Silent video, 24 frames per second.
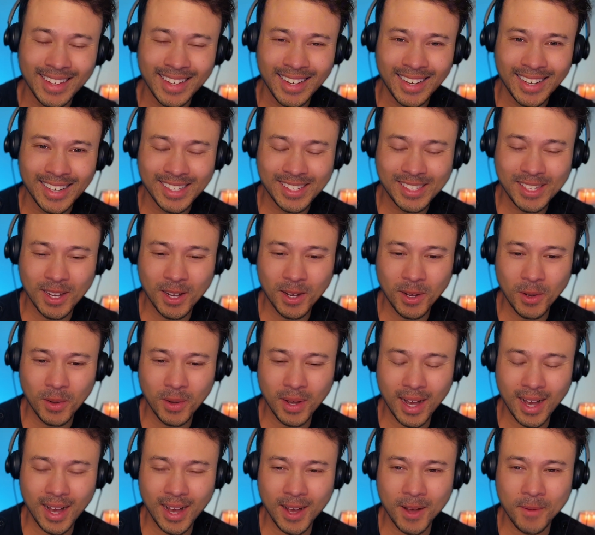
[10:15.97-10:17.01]
So
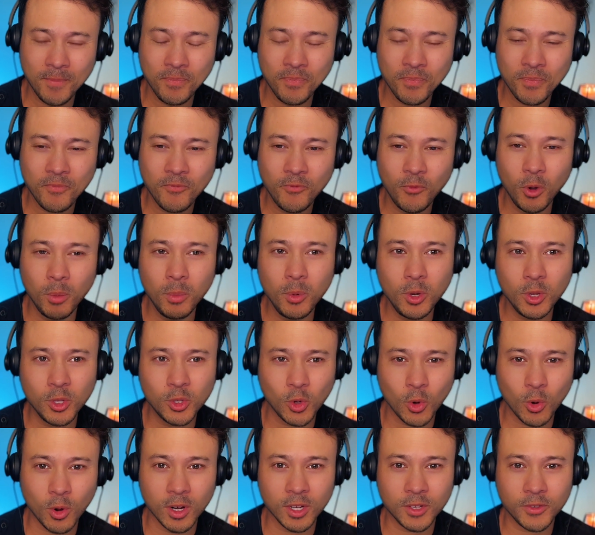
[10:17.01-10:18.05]
full moon in
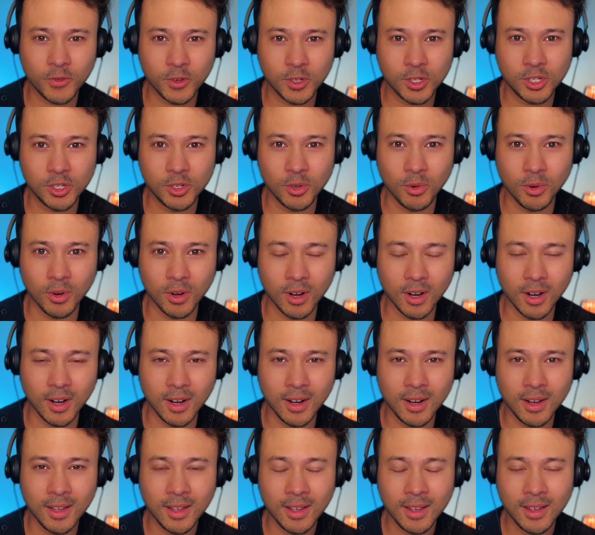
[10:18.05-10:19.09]
Taurus for
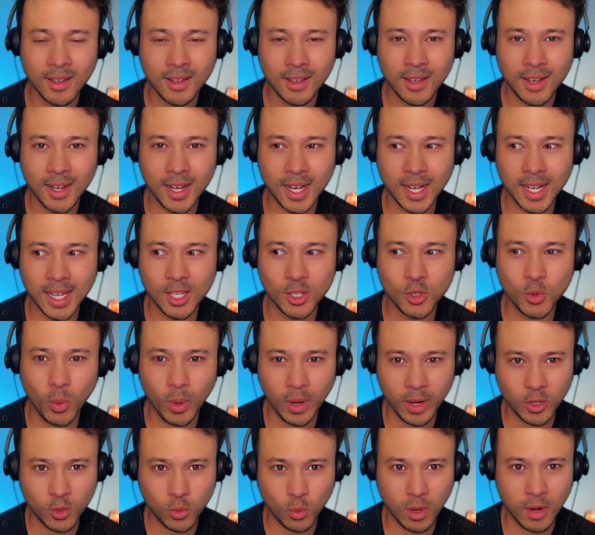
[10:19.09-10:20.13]
sure in
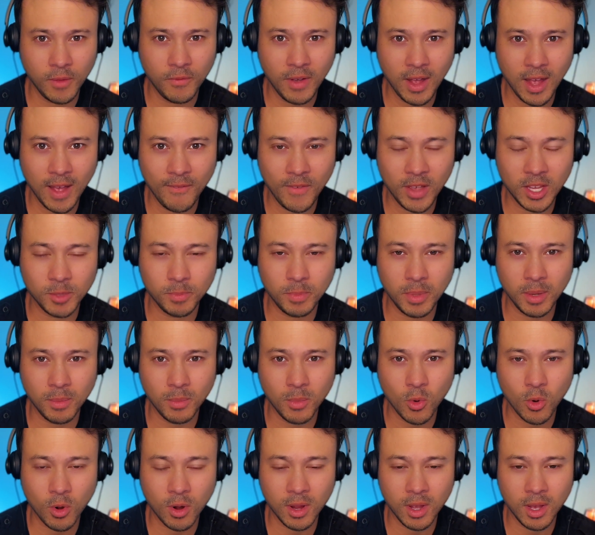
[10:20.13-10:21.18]
2025 has been
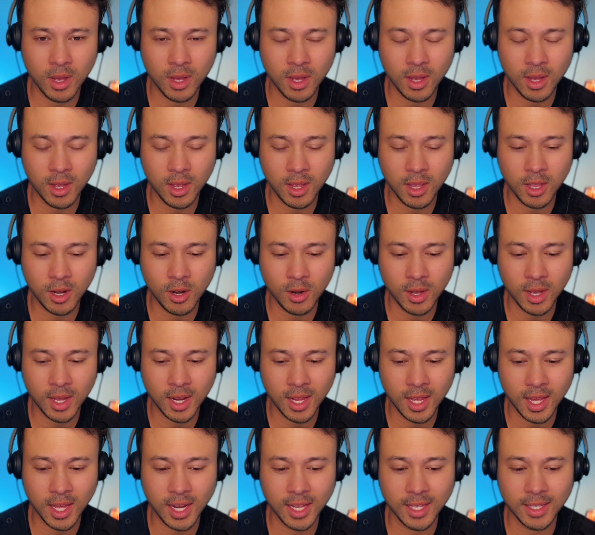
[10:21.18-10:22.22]
more,
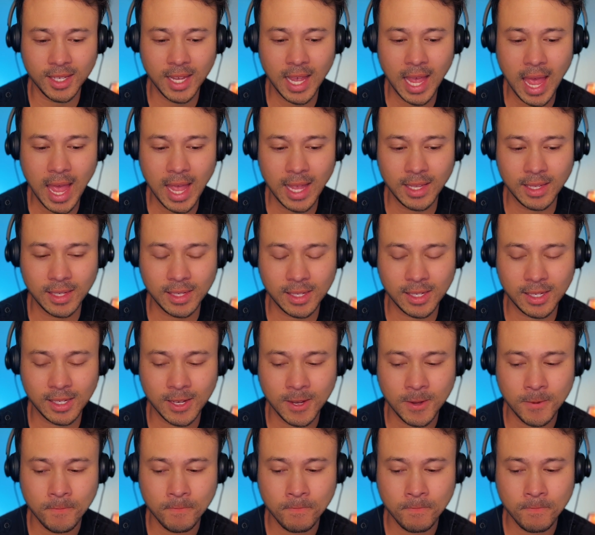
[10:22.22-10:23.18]
an intense